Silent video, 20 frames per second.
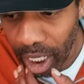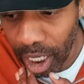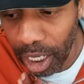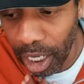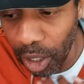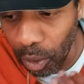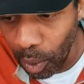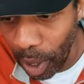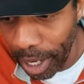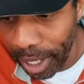
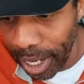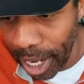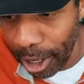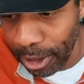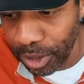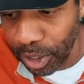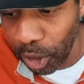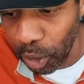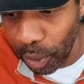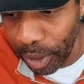Uh, right now
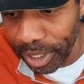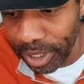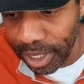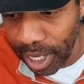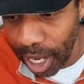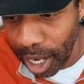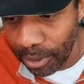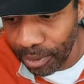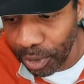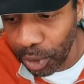is a great
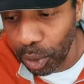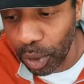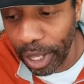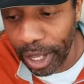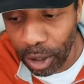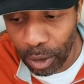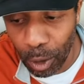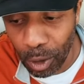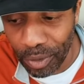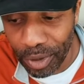time for you to
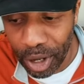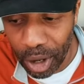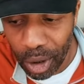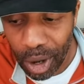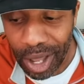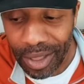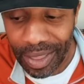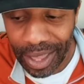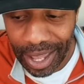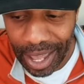head on over
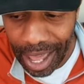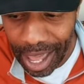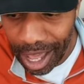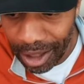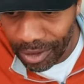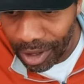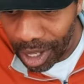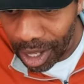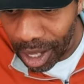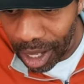there. They
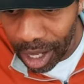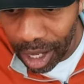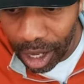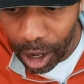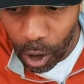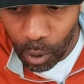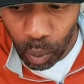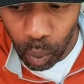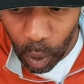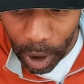have
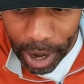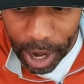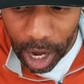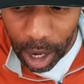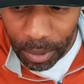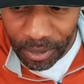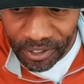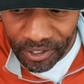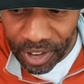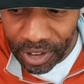uh,
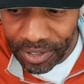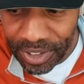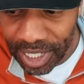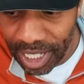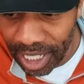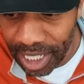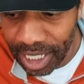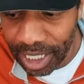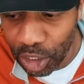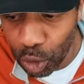Ram
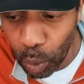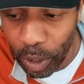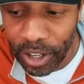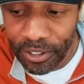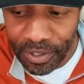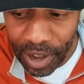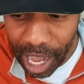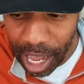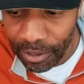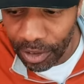15
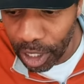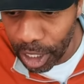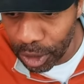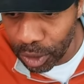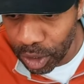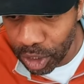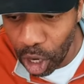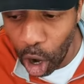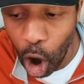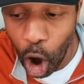
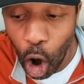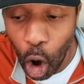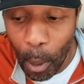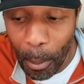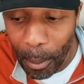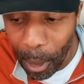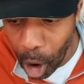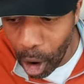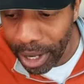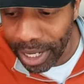2500s all
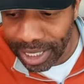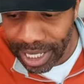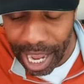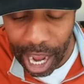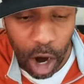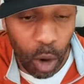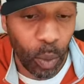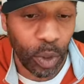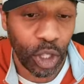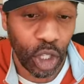marked
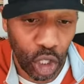down with